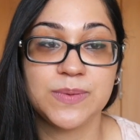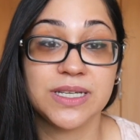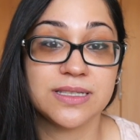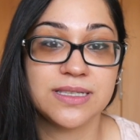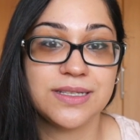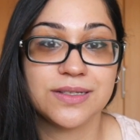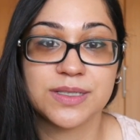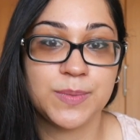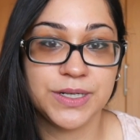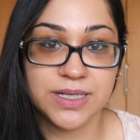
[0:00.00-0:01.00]
It's because these
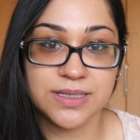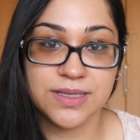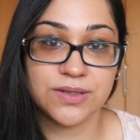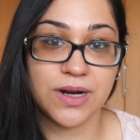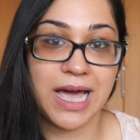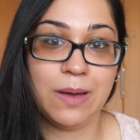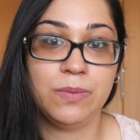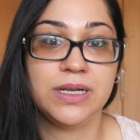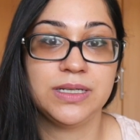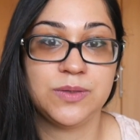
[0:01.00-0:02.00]
experiences are
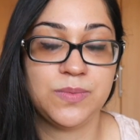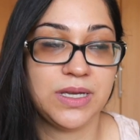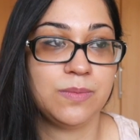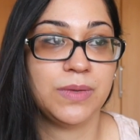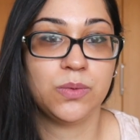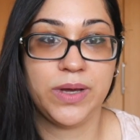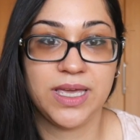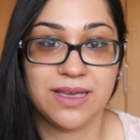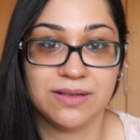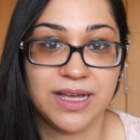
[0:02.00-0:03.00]
happening to me in my
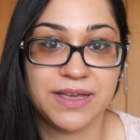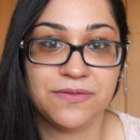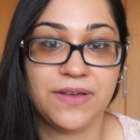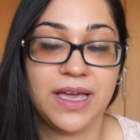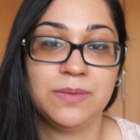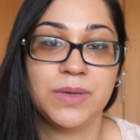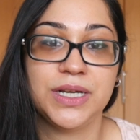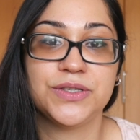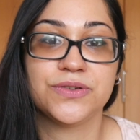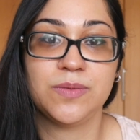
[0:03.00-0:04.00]
waking life and
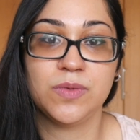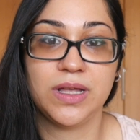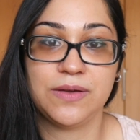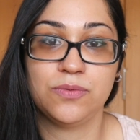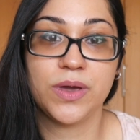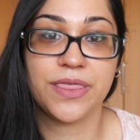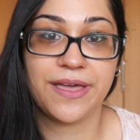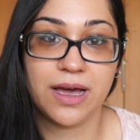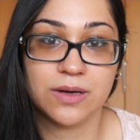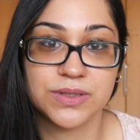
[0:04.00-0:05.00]
my dream life
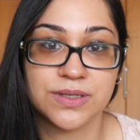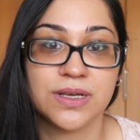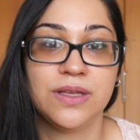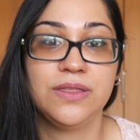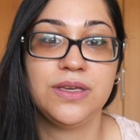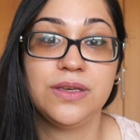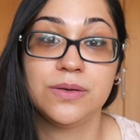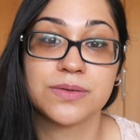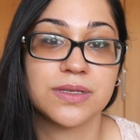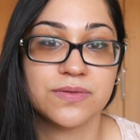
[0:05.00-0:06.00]
without the
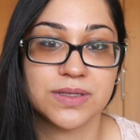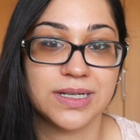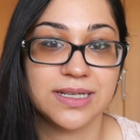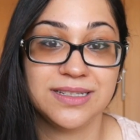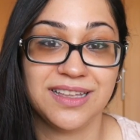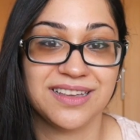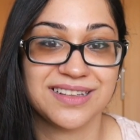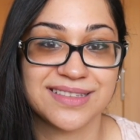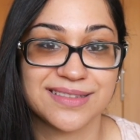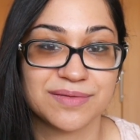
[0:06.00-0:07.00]
use of
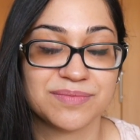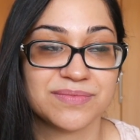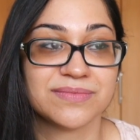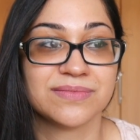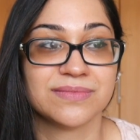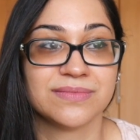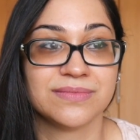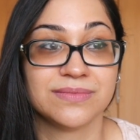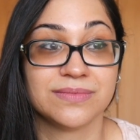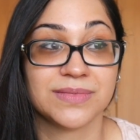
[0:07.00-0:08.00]
psychedelics.
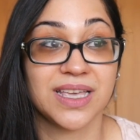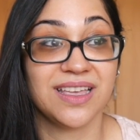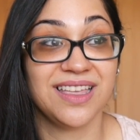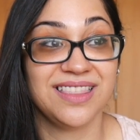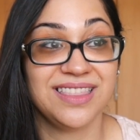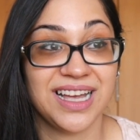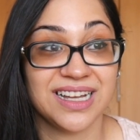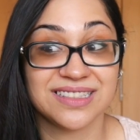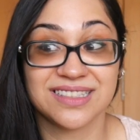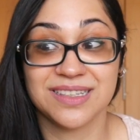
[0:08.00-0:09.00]

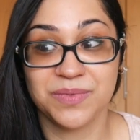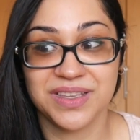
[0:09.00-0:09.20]
That's